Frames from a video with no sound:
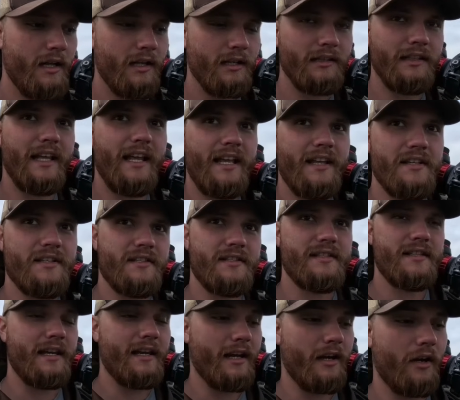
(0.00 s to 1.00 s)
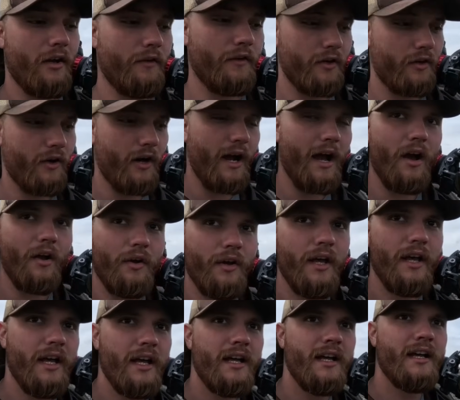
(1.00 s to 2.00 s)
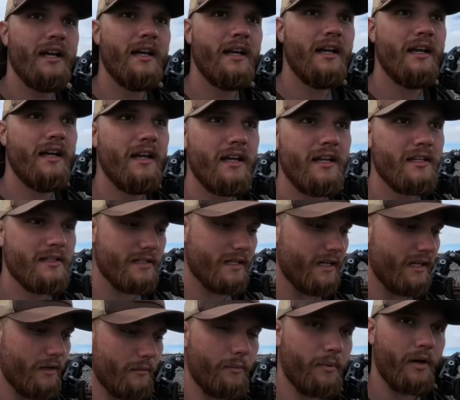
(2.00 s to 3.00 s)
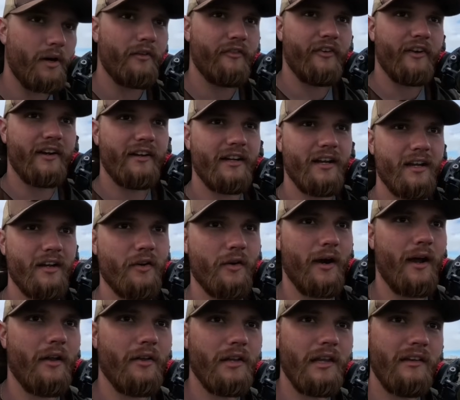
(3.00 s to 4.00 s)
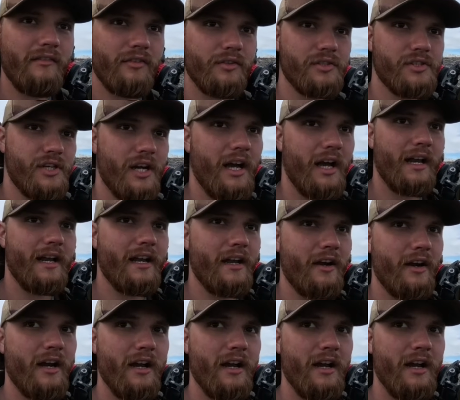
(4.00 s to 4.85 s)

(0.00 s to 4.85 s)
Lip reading: lens sitting on the ground to get a perfect ground level shot here.